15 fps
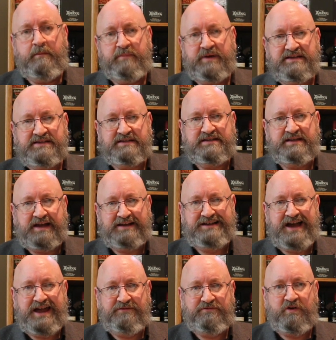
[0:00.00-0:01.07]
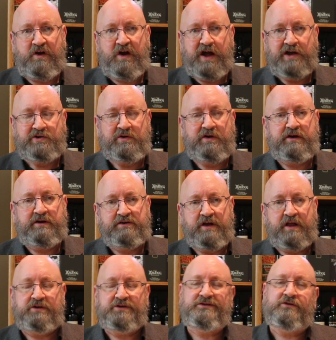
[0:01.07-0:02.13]
because I got it for under
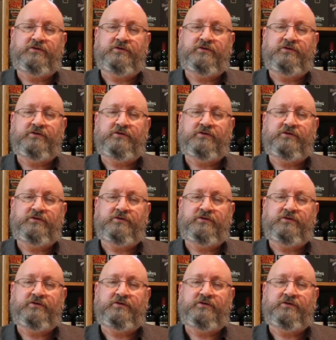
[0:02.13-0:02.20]
$100,